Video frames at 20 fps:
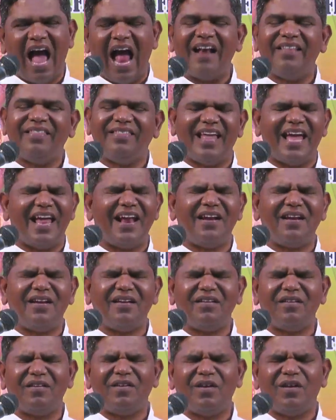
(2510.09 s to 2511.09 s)
and then
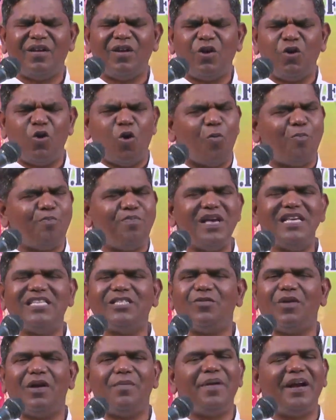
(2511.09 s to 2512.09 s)
your peace
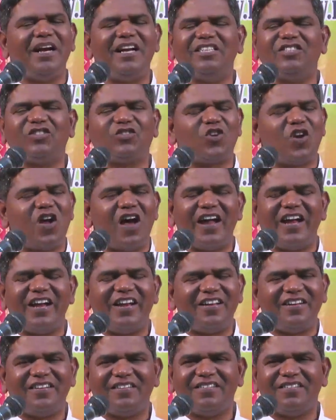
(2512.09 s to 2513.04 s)
will be destroyed.